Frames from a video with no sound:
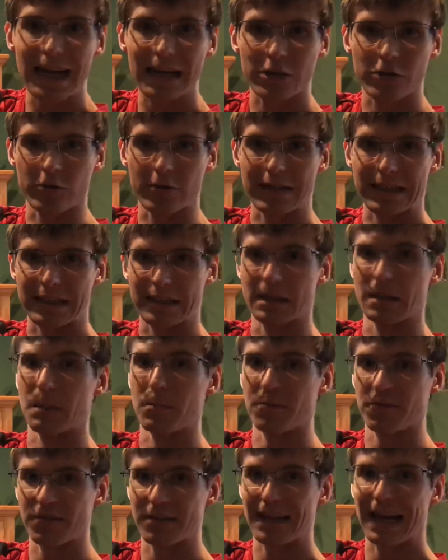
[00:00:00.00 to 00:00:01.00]
actually ended
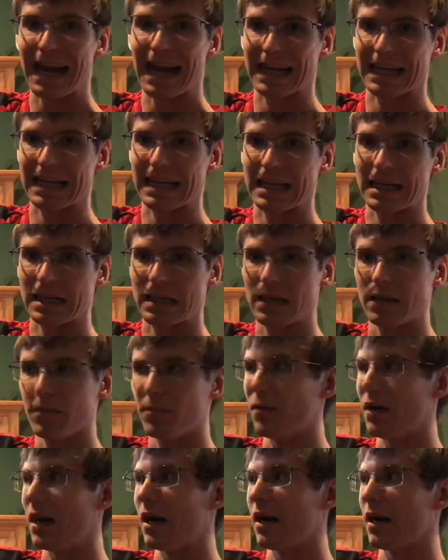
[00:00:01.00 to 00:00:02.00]
up snagging
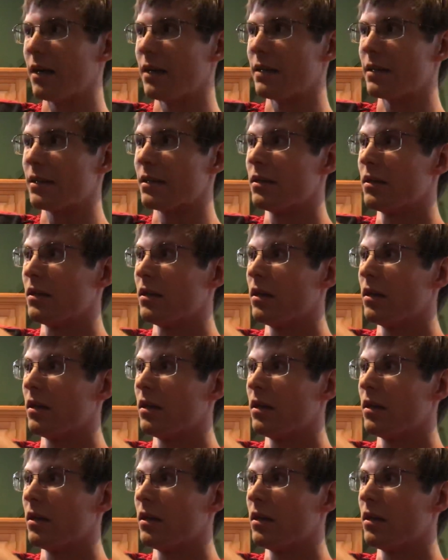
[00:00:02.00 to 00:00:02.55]
my